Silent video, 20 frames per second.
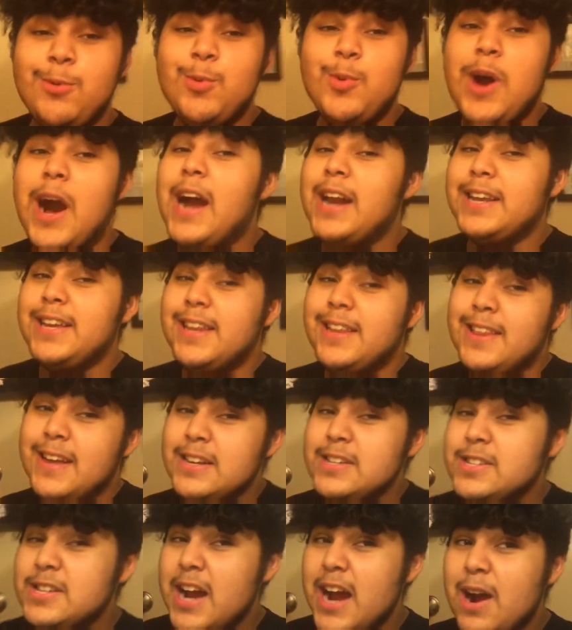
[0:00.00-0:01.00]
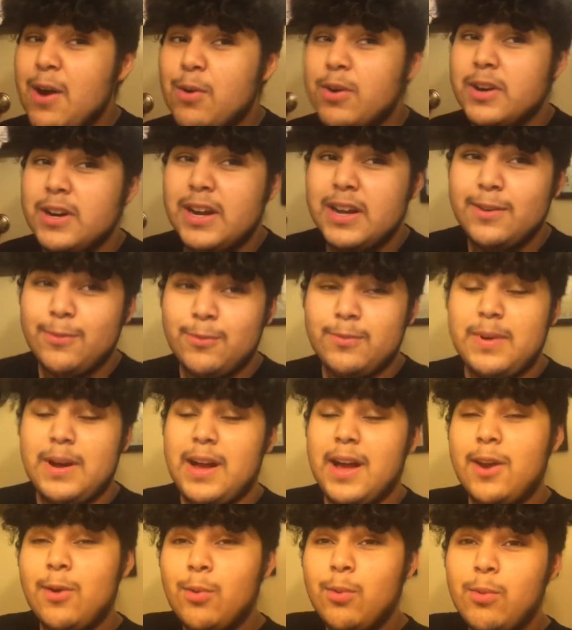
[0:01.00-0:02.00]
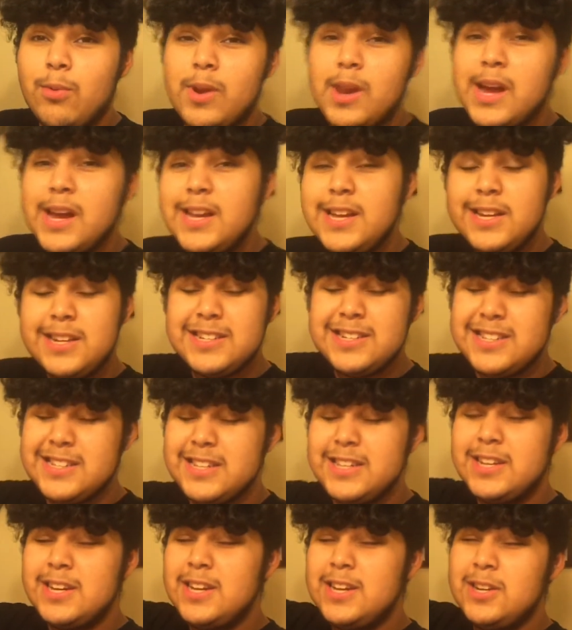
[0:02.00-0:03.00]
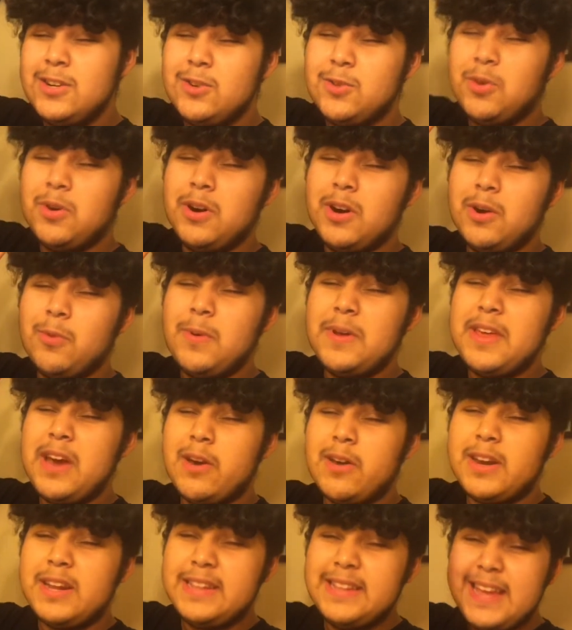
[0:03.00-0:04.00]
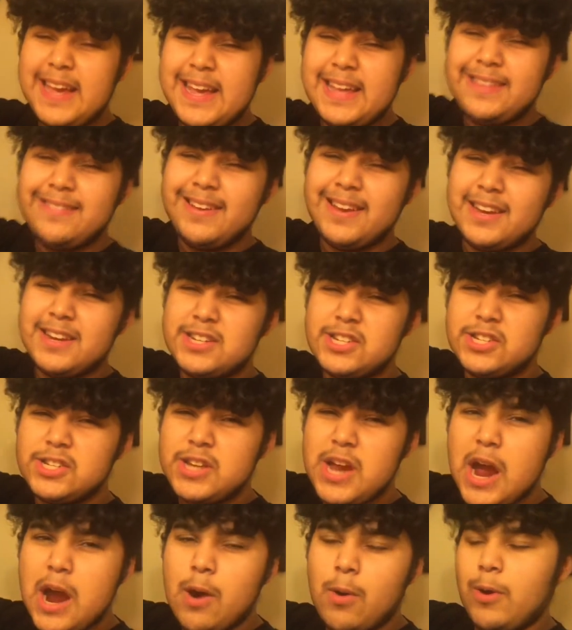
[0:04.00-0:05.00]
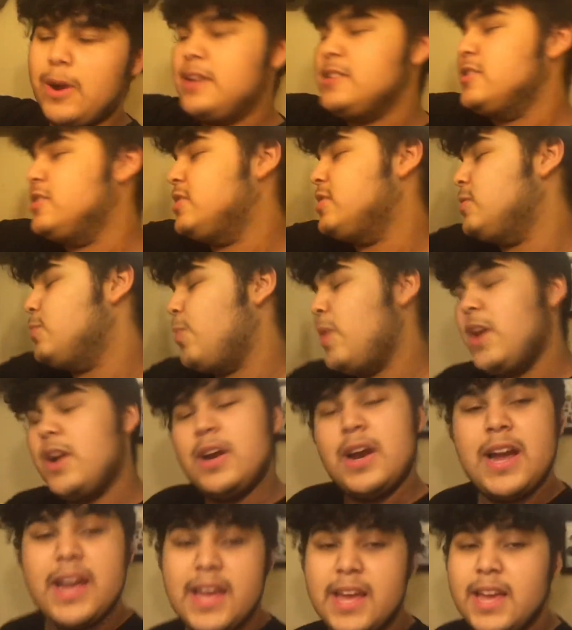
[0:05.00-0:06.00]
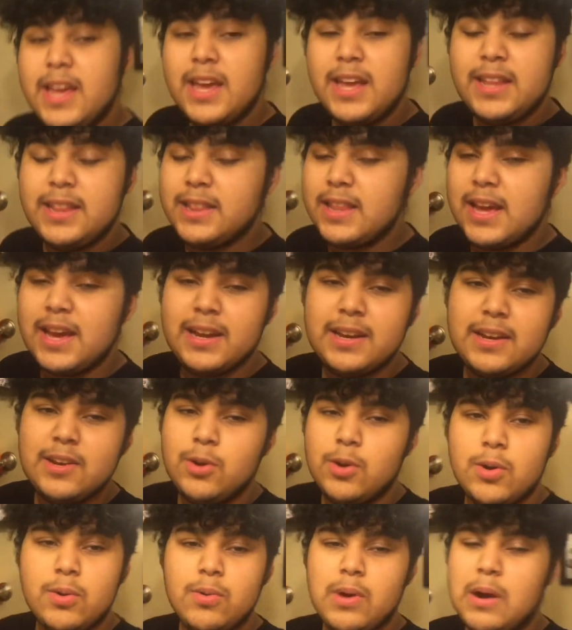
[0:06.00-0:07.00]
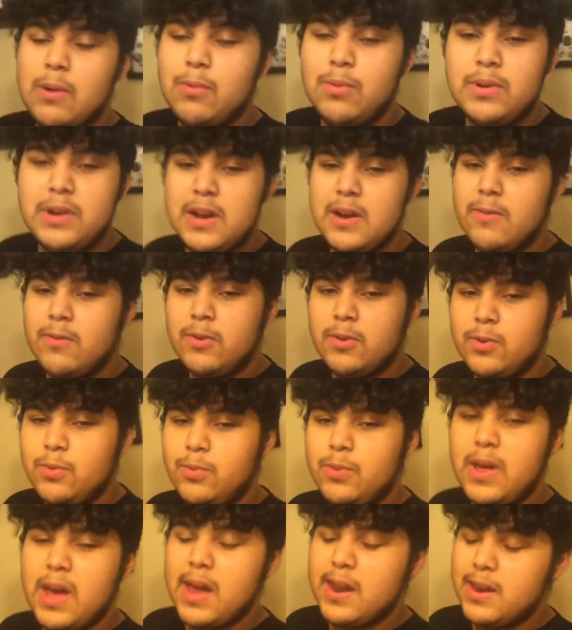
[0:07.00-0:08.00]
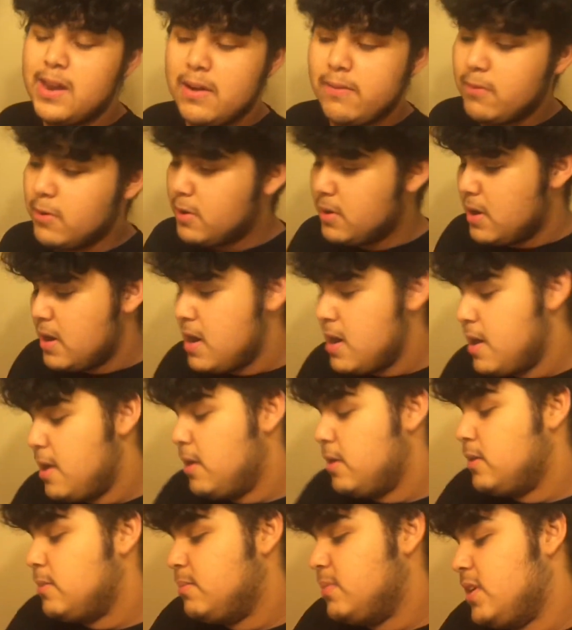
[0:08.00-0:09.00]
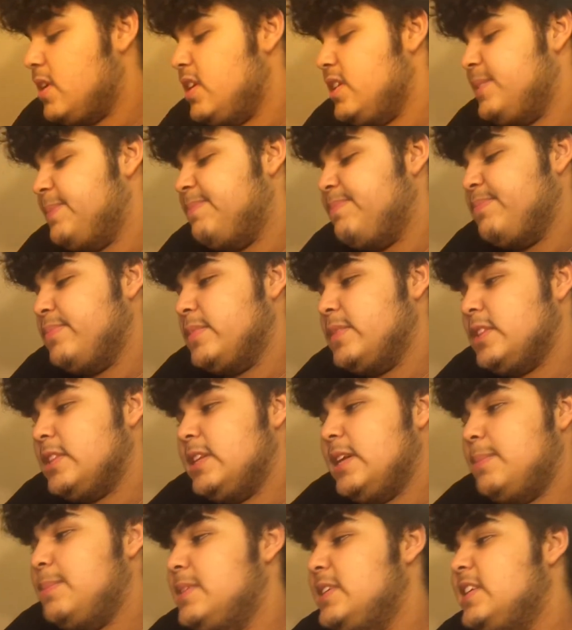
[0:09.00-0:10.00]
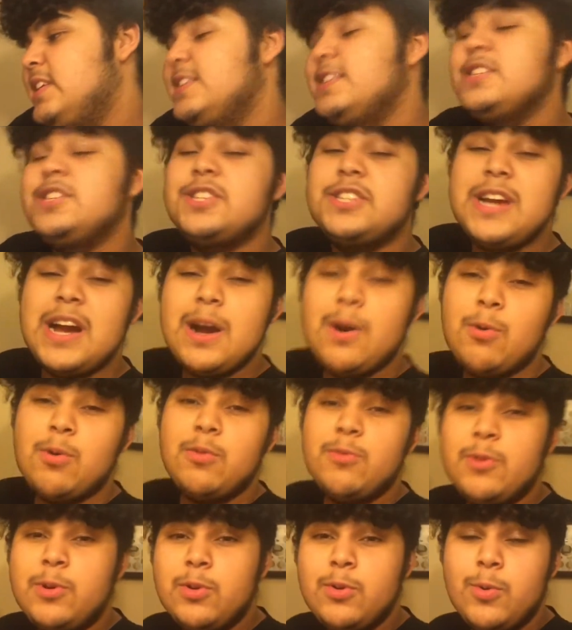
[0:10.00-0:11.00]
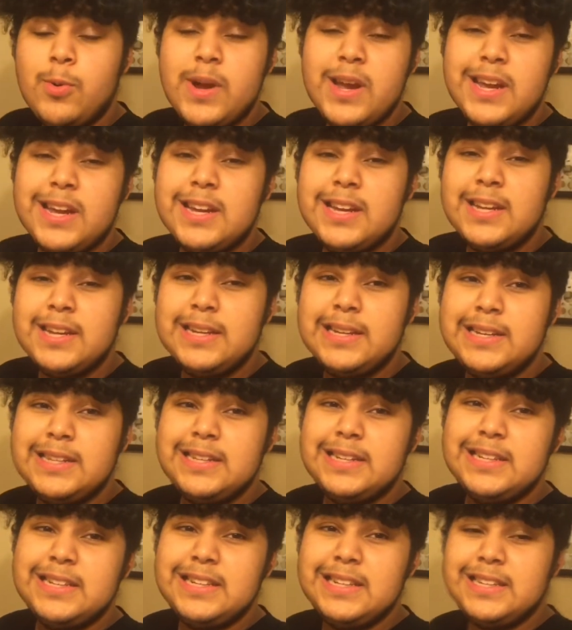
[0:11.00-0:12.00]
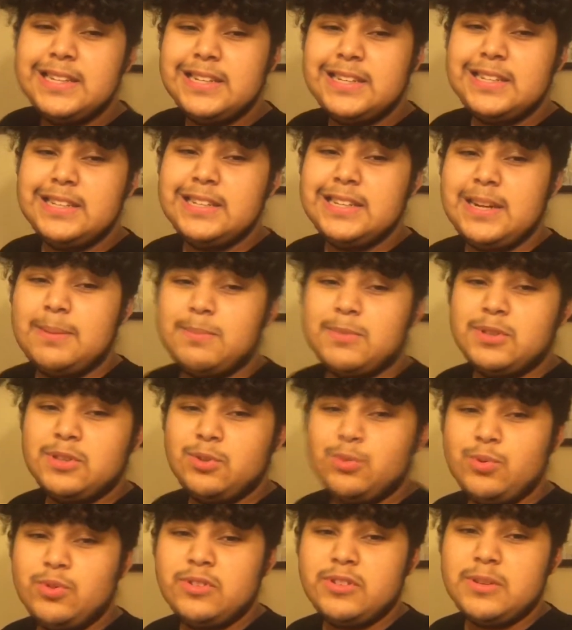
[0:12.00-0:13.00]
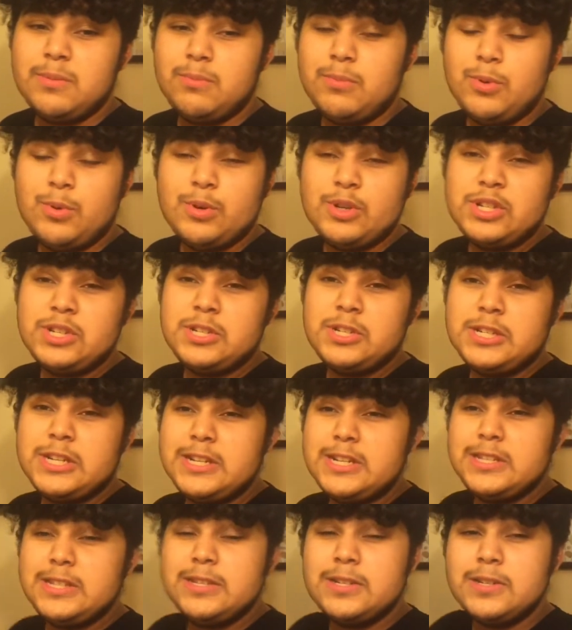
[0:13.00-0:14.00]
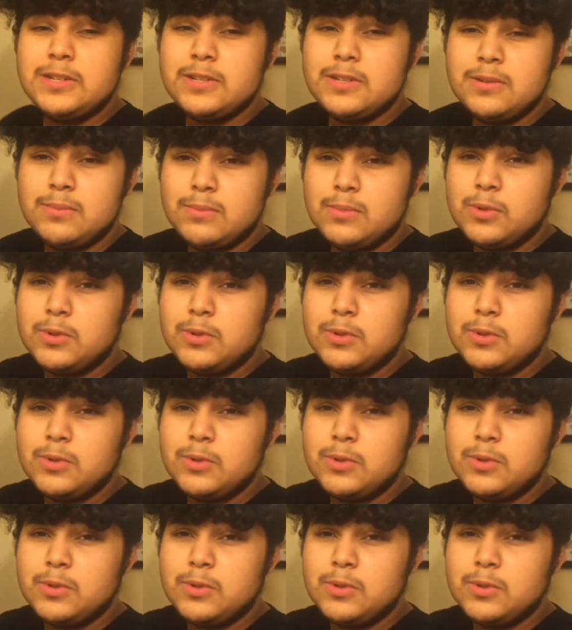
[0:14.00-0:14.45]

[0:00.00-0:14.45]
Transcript: you. I needed that shower. I don't like going without a day taking a shower. I swear I hate that. No, I will never do that. Never. But I'm going to get in the shower real quick. And I'm gonna do some more shit, you know, some